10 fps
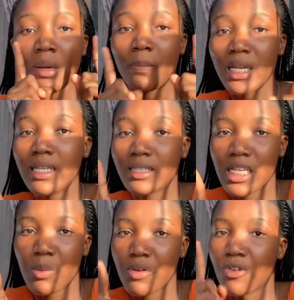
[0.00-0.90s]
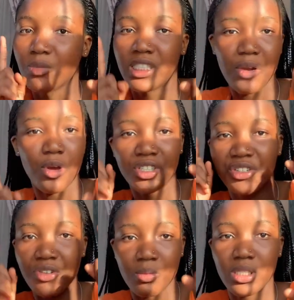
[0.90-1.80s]
Please stay away from steroid
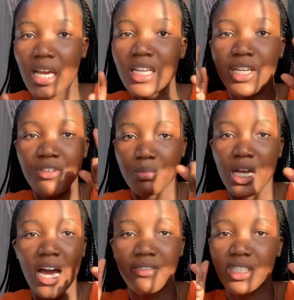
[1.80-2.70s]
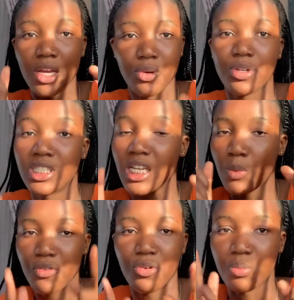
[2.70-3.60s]
creams. Any cream that has steroids, stay
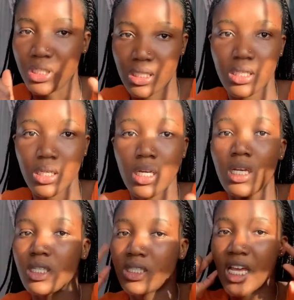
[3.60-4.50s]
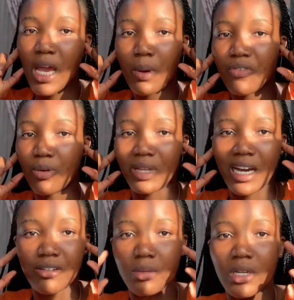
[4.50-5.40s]
away from it. Stay away from
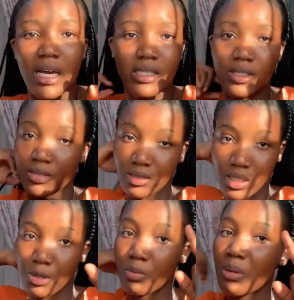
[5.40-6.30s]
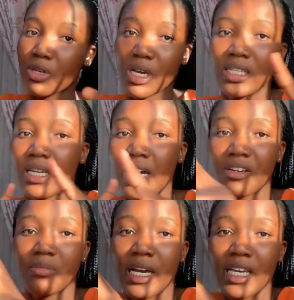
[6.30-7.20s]
that cream that you maybe, it's another
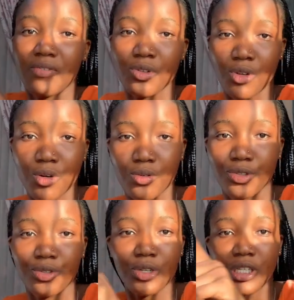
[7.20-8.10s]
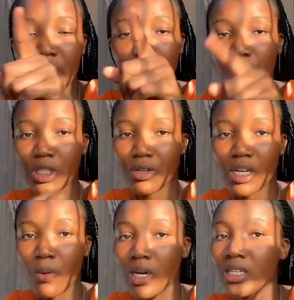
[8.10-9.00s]
cream that gave you knuckles, then you bought
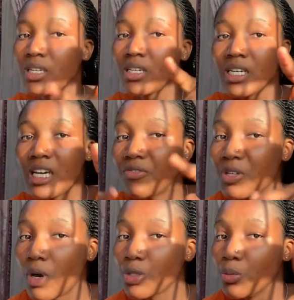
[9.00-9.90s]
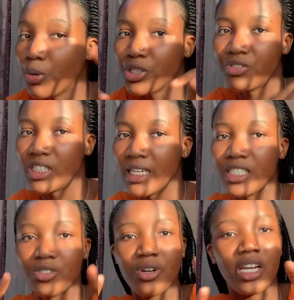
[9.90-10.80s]
another one. If the one you bought recently
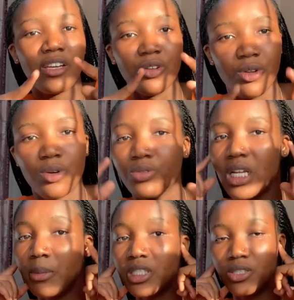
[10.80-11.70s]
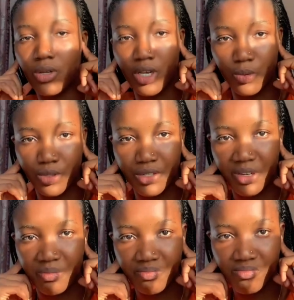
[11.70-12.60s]
is not clearing your knuckles, that means it's not a good cream.